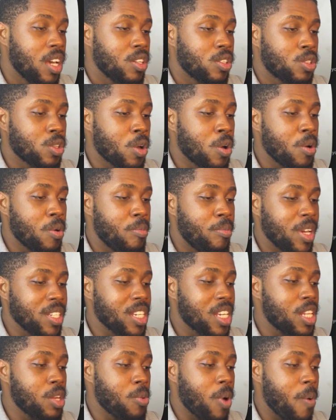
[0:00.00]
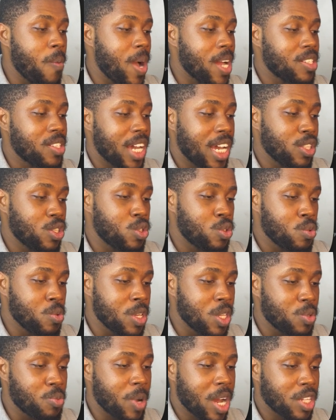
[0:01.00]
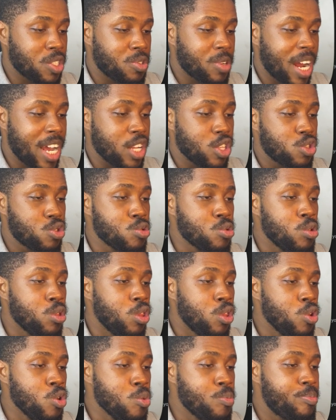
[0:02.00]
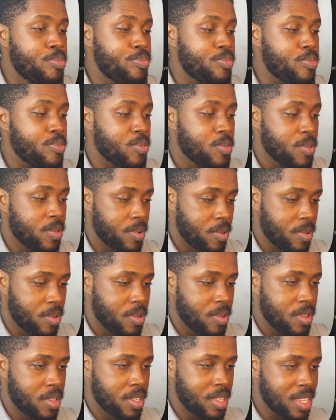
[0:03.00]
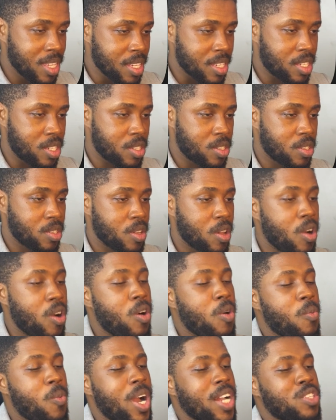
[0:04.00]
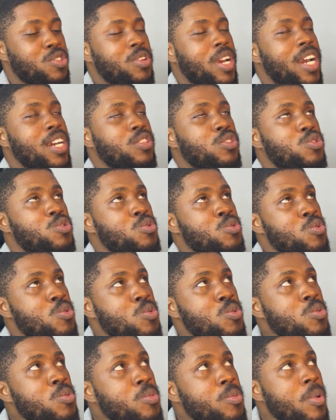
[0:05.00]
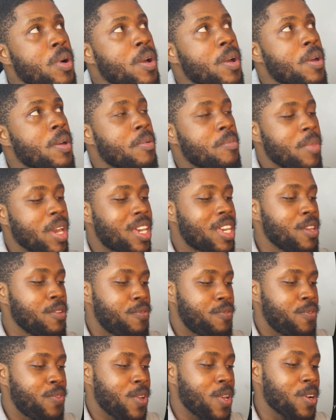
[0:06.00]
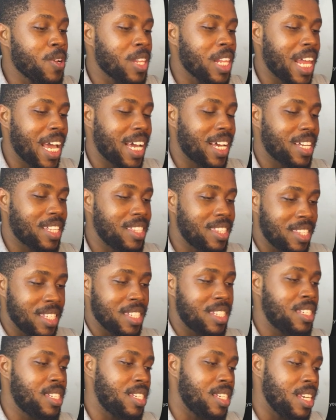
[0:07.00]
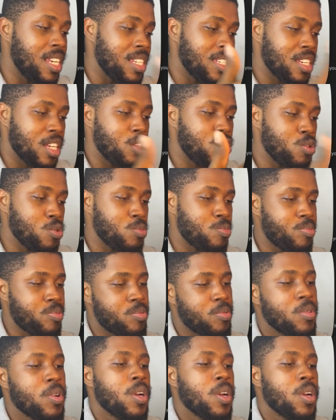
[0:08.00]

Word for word: So basically what we're trying to do is we're trying to loop this or we're trying to make it feel like this is a loop.